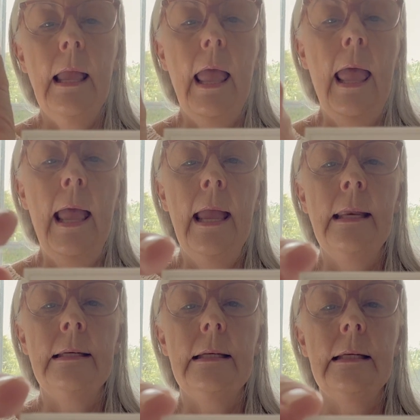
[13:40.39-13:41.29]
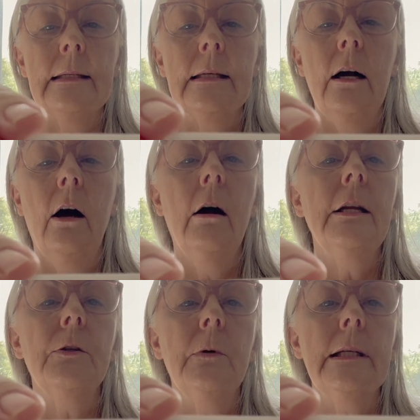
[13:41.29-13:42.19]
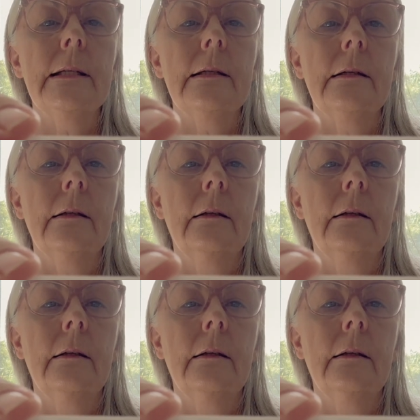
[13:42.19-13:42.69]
and it's a high twist